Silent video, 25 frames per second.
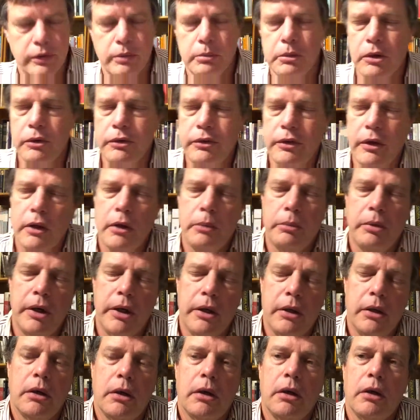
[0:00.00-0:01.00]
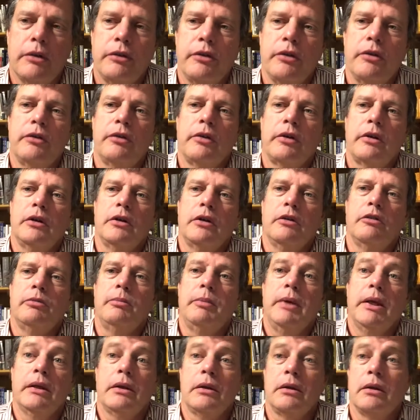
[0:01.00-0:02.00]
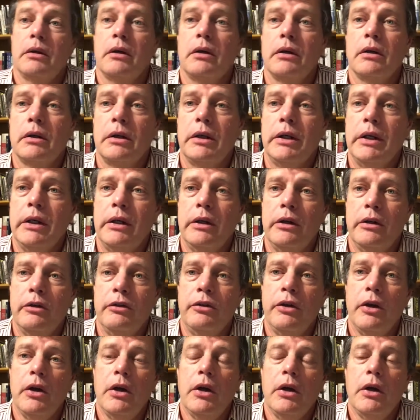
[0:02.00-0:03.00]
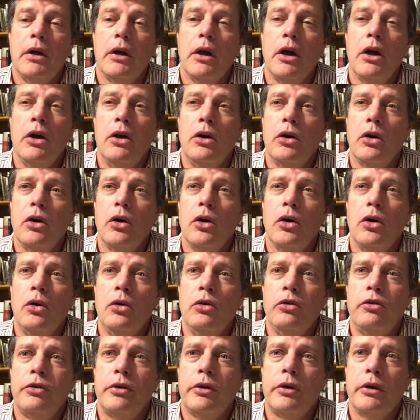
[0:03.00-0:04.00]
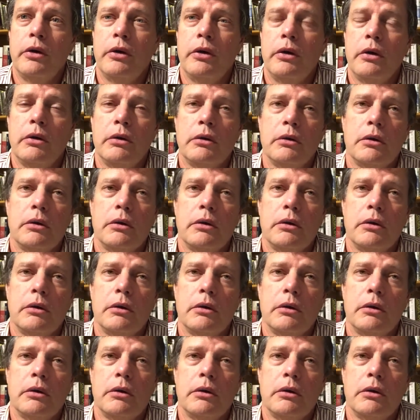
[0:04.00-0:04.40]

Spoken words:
most celebrated causes of melancholy is an over